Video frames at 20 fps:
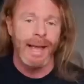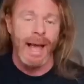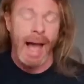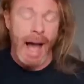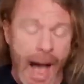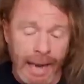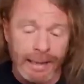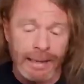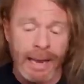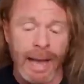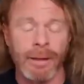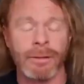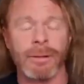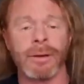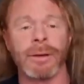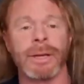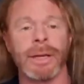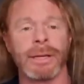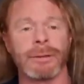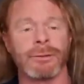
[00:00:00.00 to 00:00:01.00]
I now
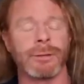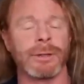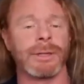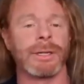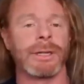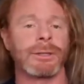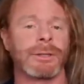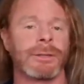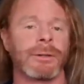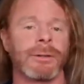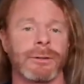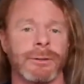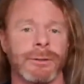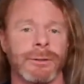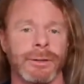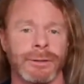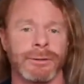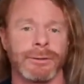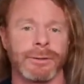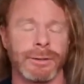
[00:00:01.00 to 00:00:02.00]
look at traditional
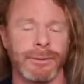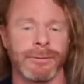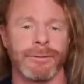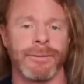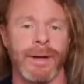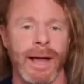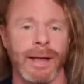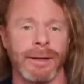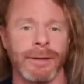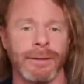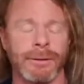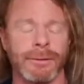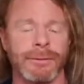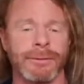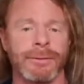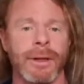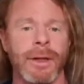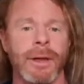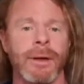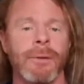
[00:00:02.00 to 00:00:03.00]
Christian
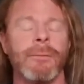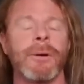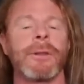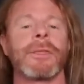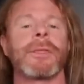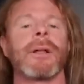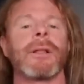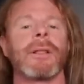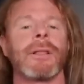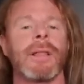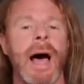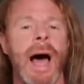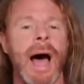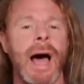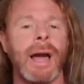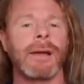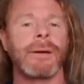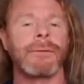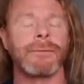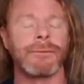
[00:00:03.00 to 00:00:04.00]
values with a
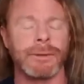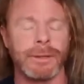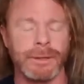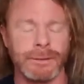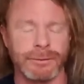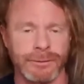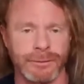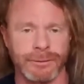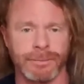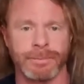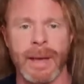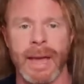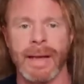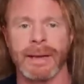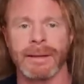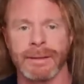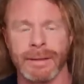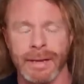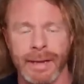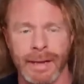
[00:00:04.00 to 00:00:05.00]
lot of
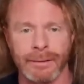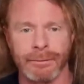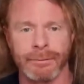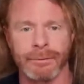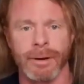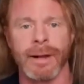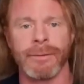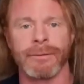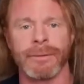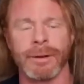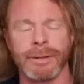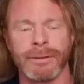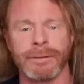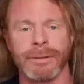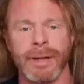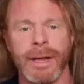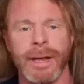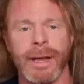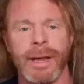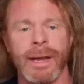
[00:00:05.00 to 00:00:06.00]
respect and
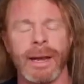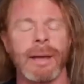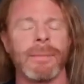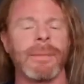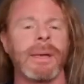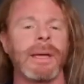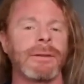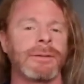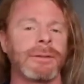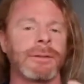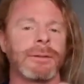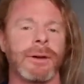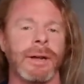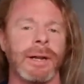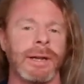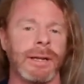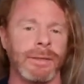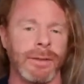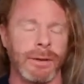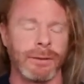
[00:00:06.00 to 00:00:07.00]
reverence, and I'm
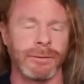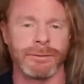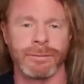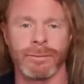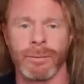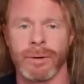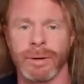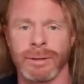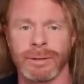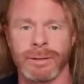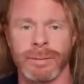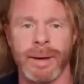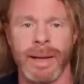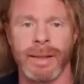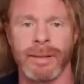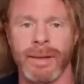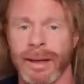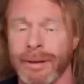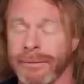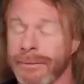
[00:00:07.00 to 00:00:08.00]
integrating those more into my
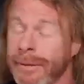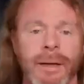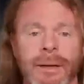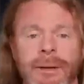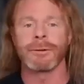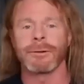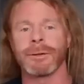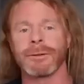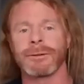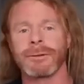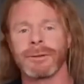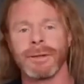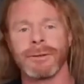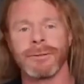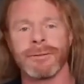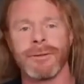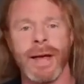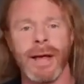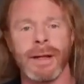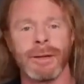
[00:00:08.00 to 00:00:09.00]
life.
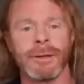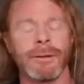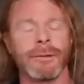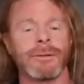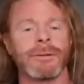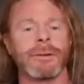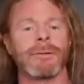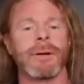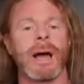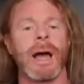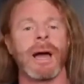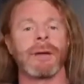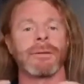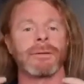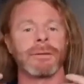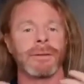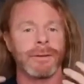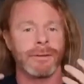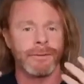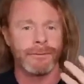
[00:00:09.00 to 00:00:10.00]
Christian values
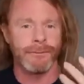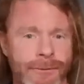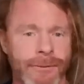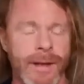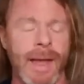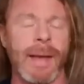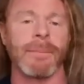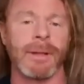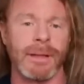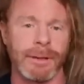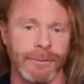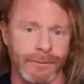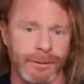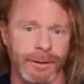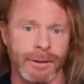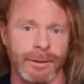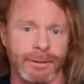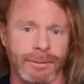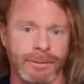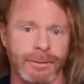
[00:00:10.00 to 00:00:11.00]
around family
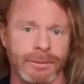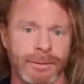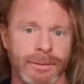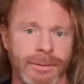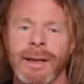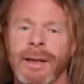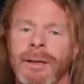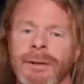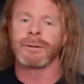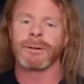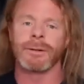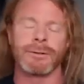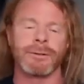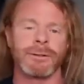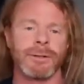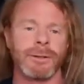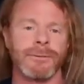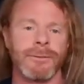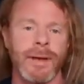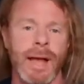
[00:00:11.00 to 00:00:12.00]
first,
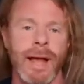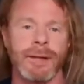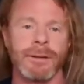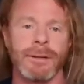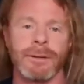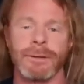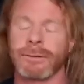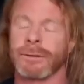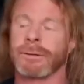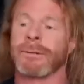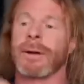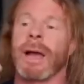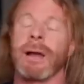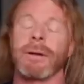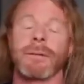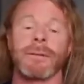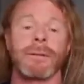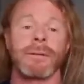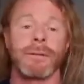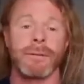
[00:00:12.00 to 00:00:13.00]
Christian values
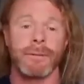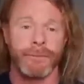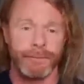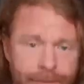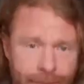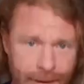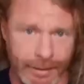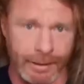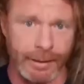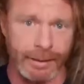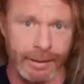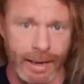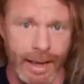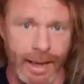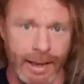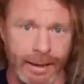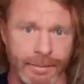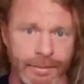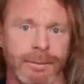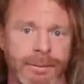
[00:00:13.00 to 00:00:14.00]
around faith in
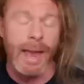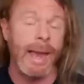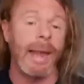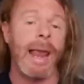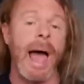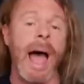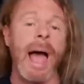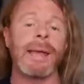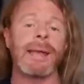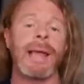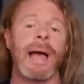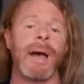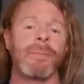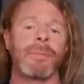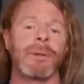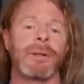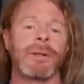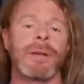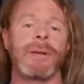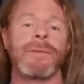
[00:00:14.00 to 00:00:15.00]
God. And I now
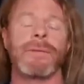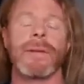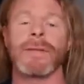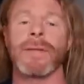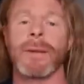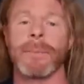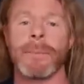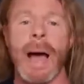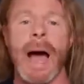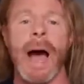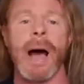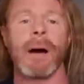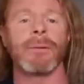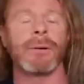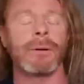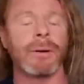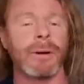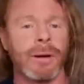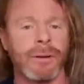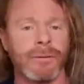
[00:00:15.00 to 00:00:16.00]
believe that the
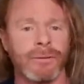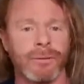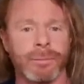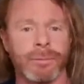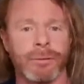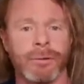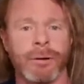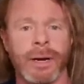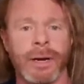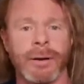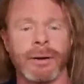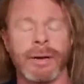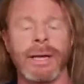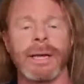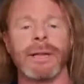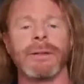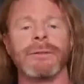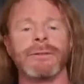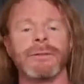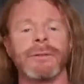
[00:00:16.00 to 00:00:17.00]
power of prayer
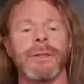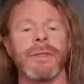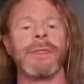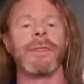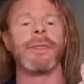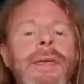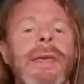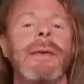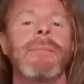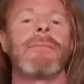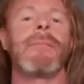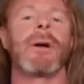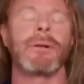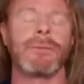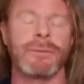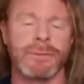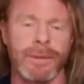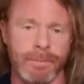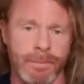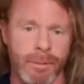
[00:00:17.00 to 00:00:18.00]
is the
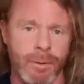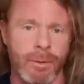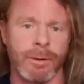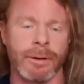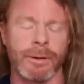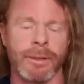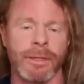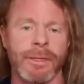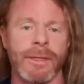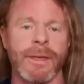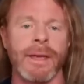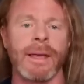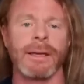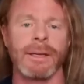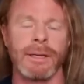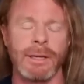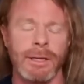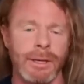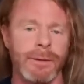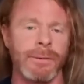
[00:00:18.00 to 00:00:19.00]
most important
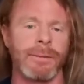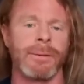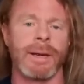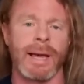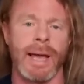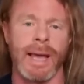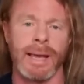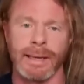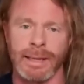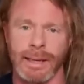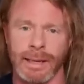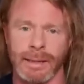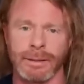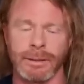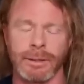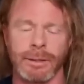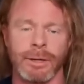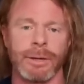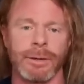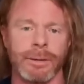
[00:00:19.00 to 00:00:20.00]
thing you and I
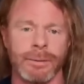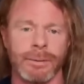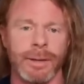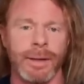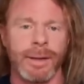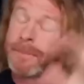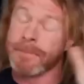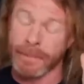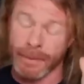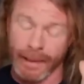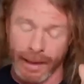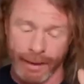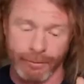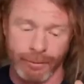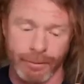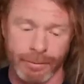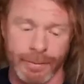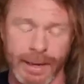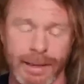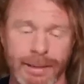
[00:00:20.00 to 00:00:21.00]
can do I
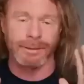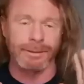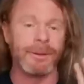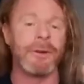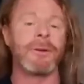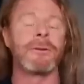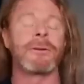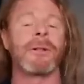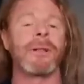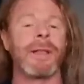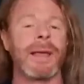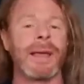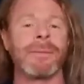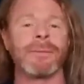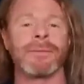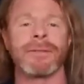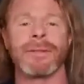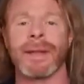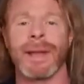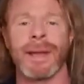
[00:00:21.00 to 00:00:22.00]
will make no
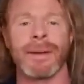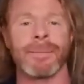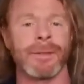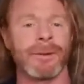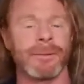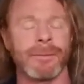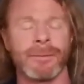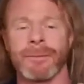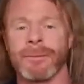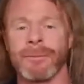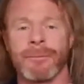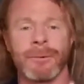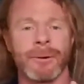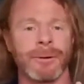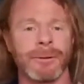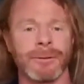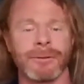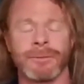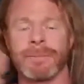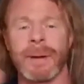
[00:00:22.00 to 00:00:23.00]
claims that I'm the
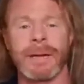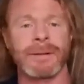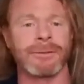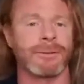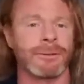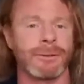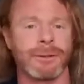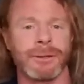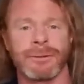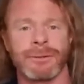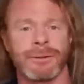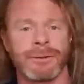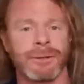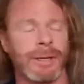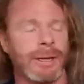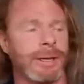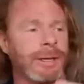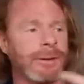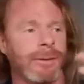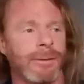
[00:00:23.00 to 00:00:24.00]
world's best
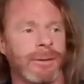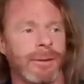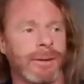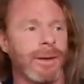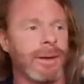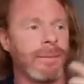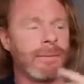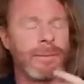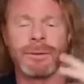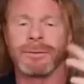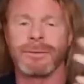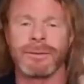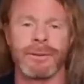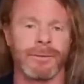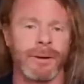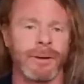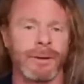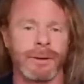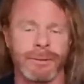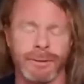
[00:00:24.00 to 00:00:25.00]
Christian or most
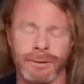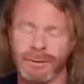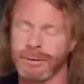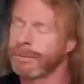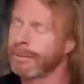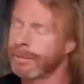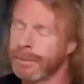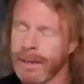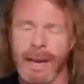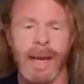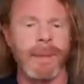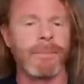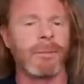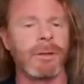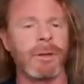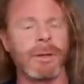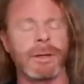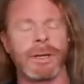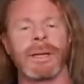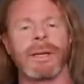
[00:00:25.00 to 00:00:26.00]
devoted Christian, but I'm
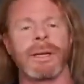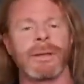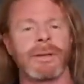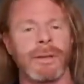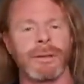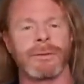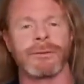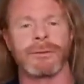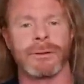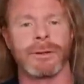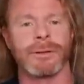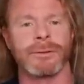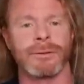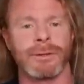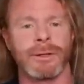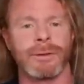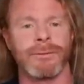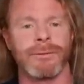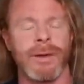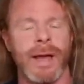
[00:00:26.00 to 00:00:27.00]
looking at these
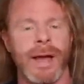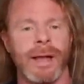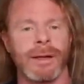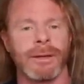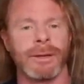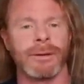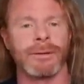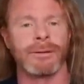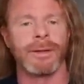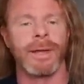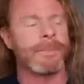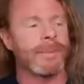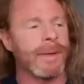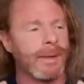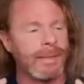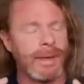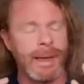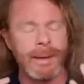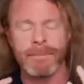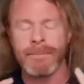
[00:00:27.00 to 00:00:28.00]
Christian values
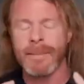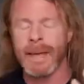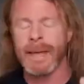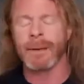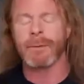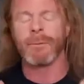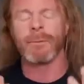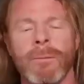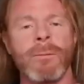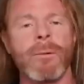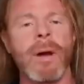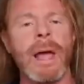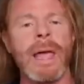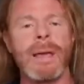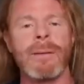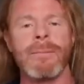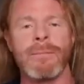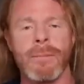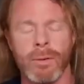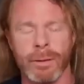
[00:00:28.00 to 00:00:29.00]
and they make
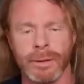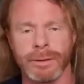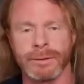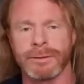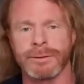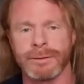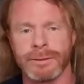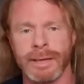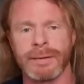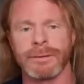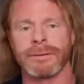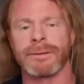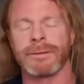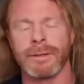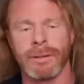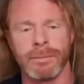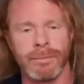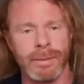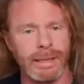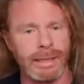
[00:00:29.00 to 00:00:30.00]
way more sense
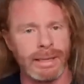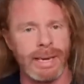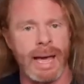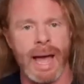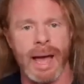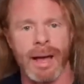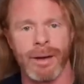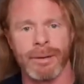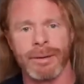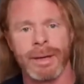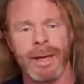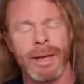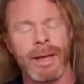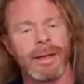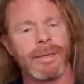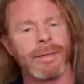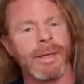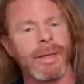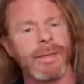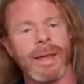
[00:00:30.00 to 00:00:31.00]
to me now
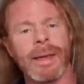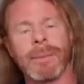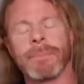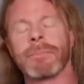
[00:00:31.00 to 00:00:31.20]
than they